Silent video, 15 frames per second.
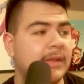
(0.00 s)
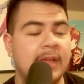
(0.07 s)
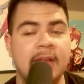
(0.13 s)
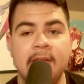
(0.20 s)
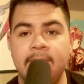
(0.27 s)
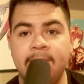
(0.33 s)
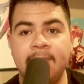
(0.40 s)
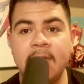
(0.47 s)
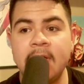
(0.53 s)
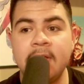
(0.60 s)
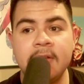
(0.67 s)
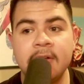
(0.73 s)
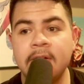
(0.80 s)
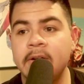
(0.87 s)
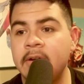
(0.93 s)
any
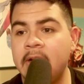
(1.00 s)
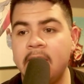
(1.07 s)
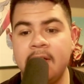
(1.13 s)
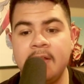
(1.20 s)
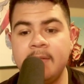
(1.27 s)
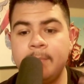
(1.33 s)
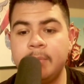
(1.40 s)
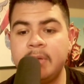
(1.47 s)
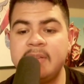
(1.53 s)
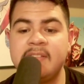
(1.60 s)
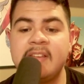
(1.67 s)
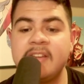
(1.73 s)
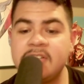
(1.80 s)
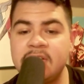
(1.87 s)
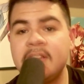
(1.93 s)
figure, any
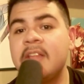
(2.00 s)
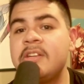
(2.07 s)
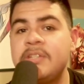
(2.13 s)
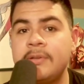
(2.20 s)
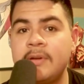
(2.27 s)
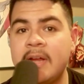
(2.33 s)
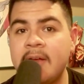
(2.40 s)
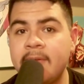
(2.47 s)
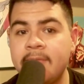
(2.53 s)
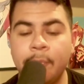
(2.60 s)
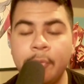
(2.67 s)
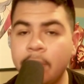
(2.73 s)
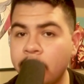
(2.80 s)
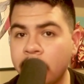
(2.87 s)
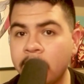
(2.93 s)
possession that you have,
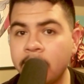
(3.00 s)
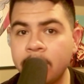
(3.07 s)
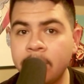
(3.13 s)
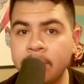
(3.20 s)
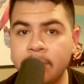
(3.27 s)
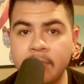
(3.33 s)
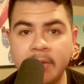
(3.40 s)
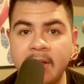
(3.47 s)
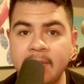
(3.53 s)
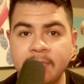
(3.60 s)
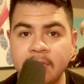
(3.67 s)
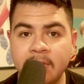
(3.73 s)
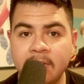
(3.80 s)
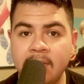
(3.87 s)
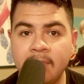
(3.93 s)
we'll all have
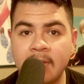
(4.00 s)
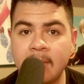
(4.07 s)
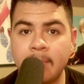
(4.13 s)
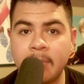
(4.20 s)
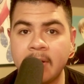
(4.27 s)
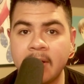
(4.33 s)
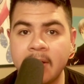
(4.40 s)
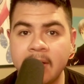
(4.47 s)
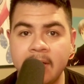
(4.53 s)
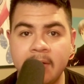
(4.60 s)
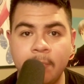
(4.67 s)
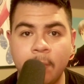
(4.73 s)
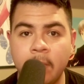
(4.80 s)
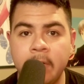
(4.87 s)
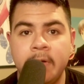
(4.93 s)
to leave that
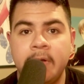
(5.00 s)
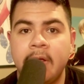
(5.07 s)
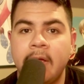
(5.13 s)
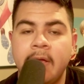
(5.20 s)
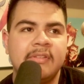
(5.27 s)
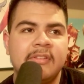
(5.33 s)
behind one day.